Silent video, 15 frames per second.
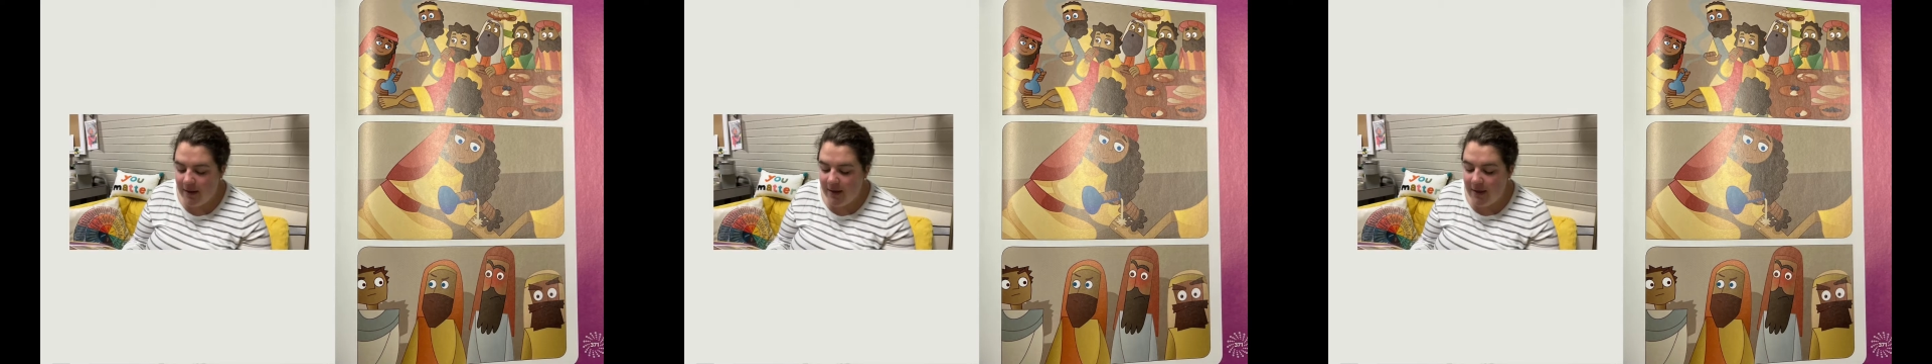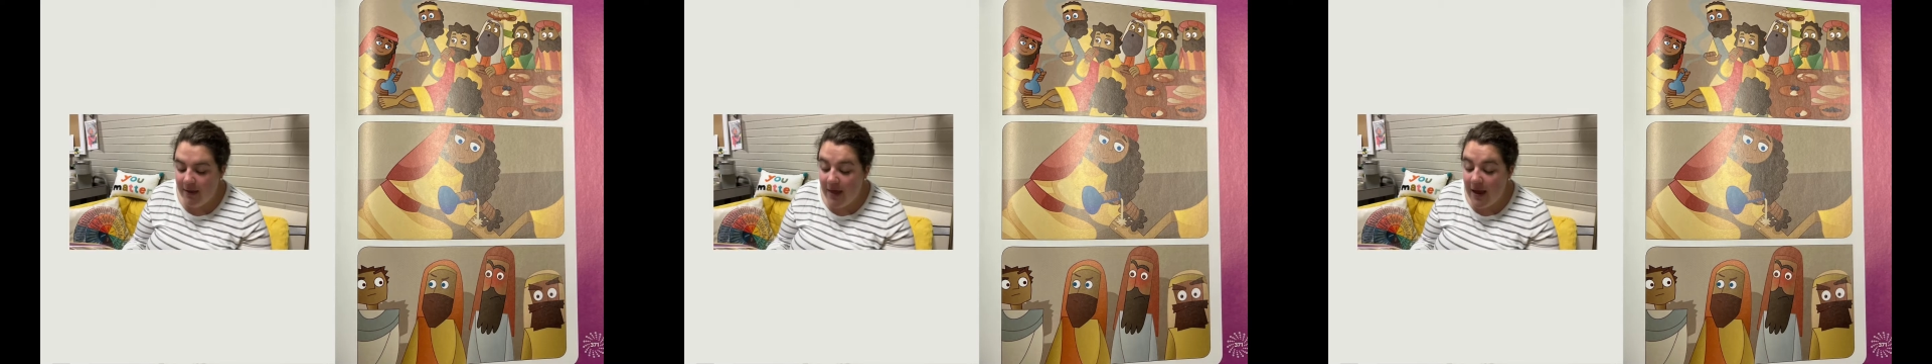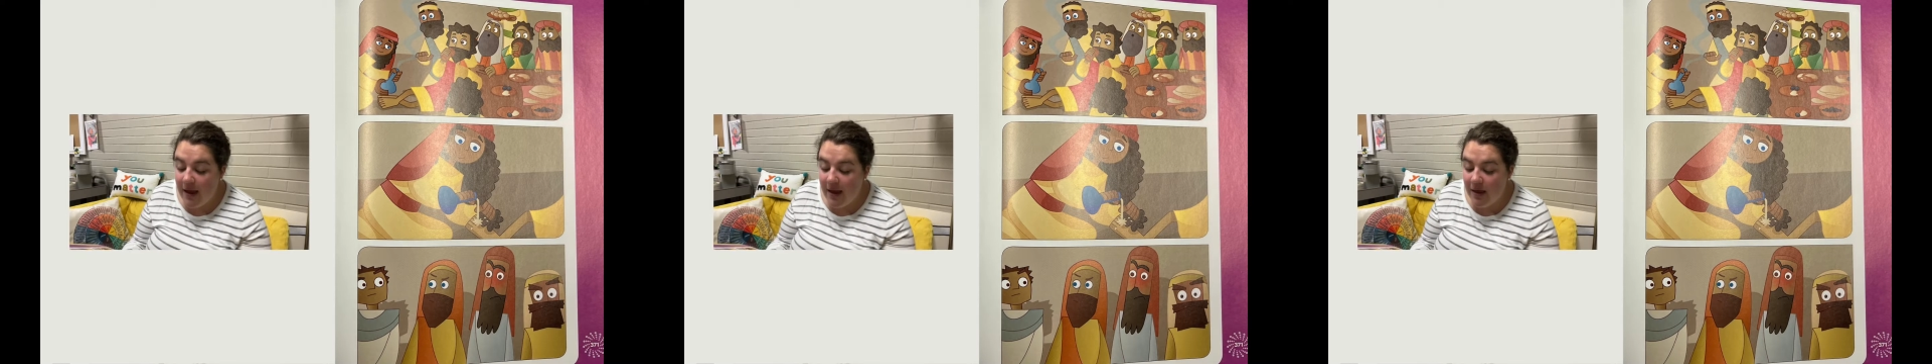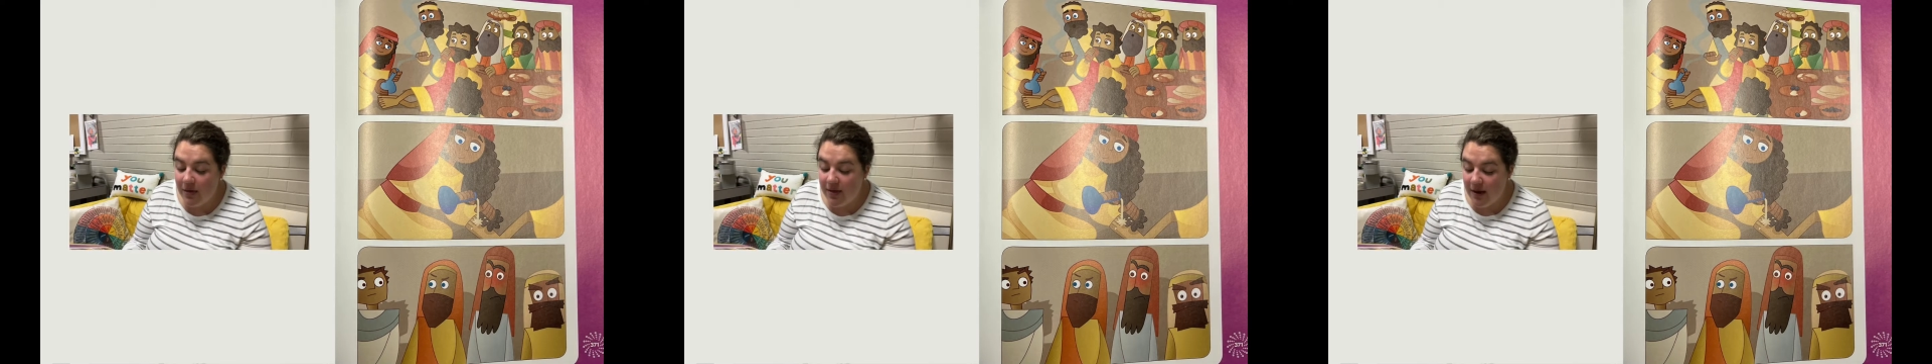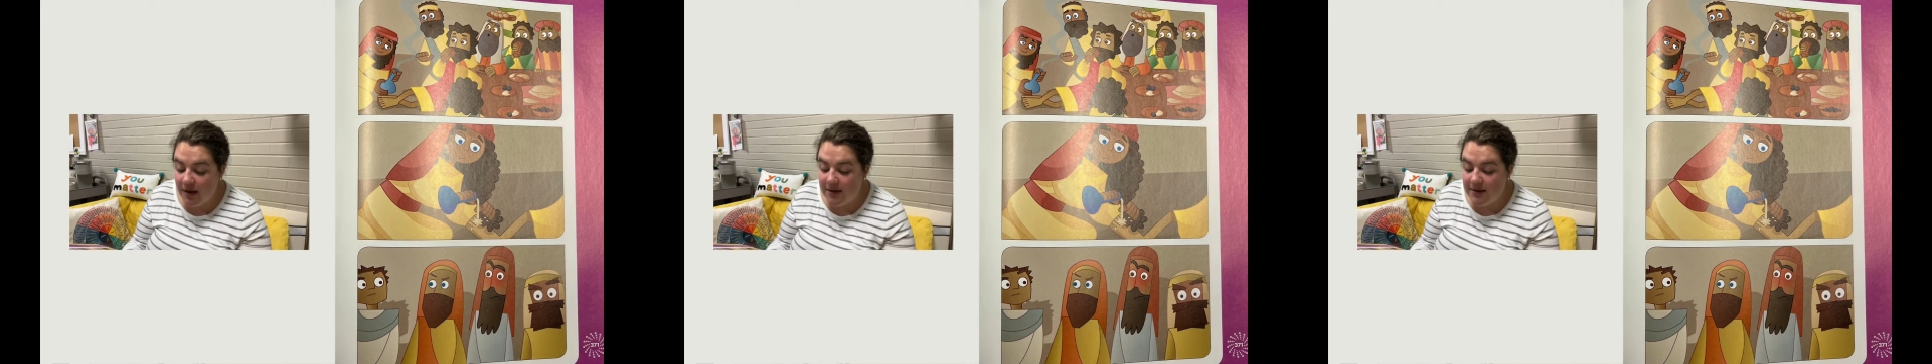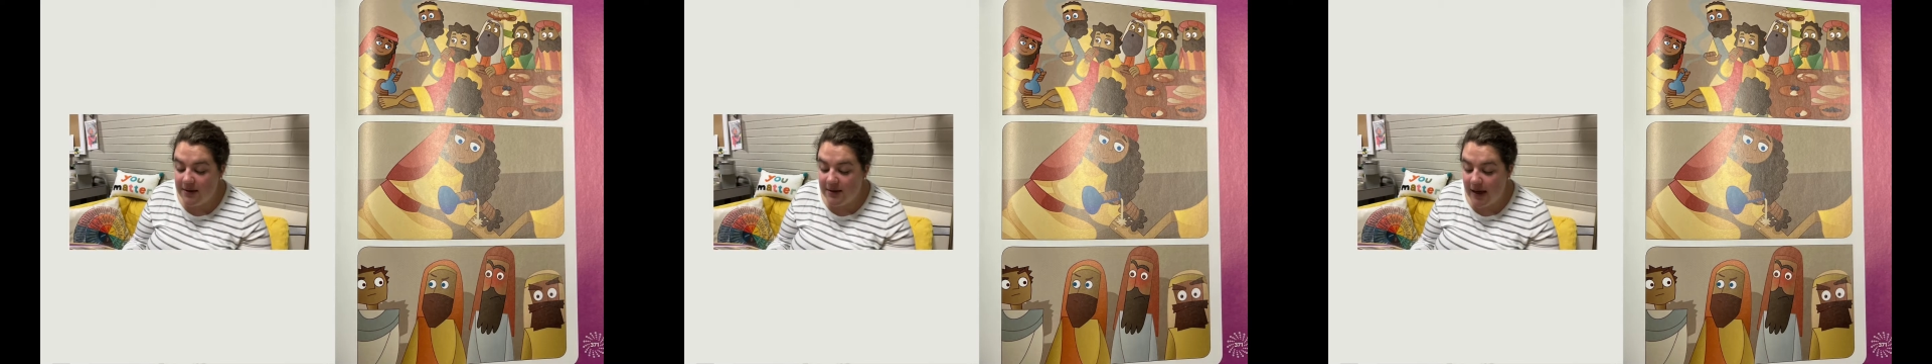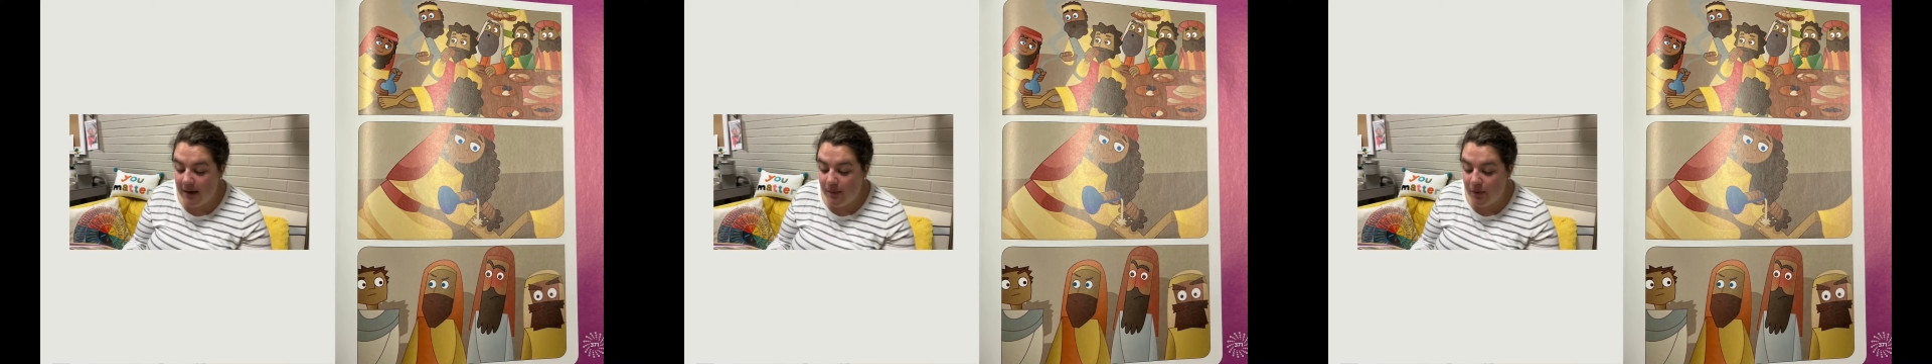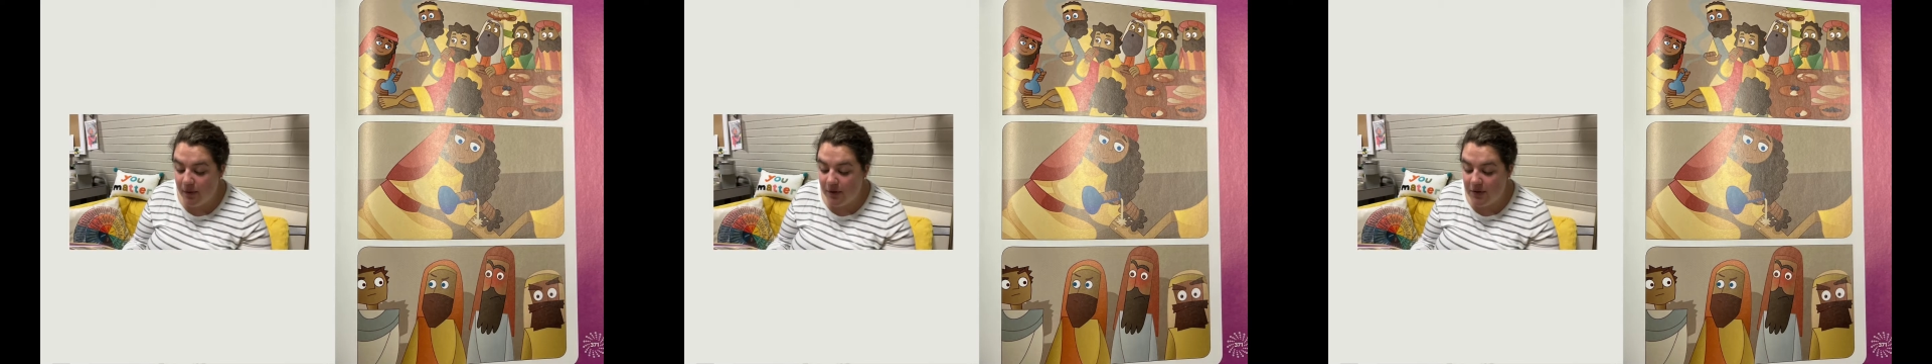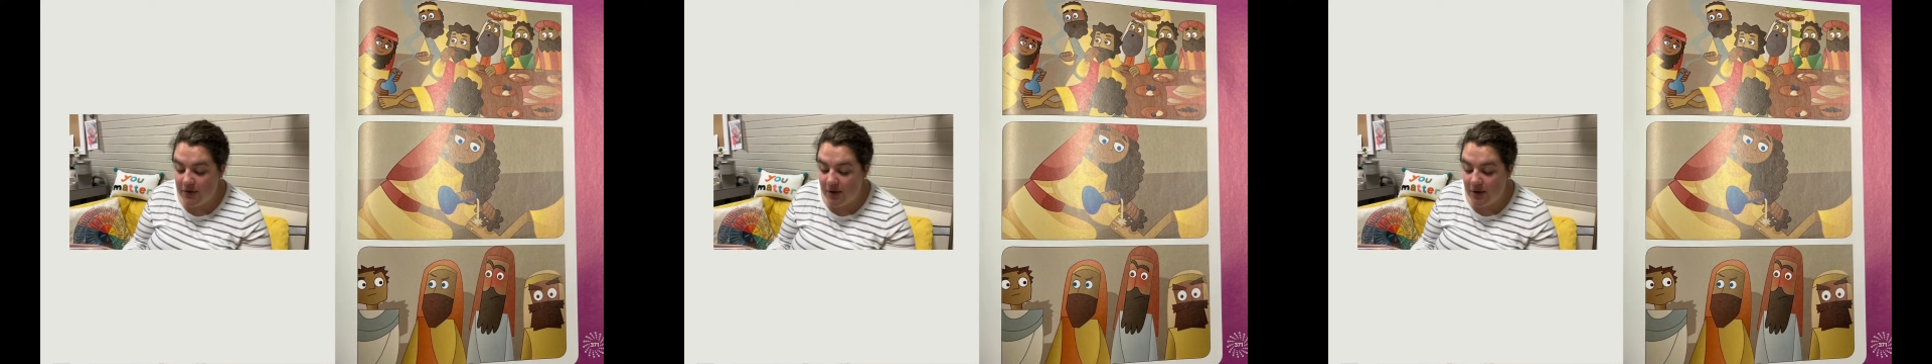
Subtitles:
The disciples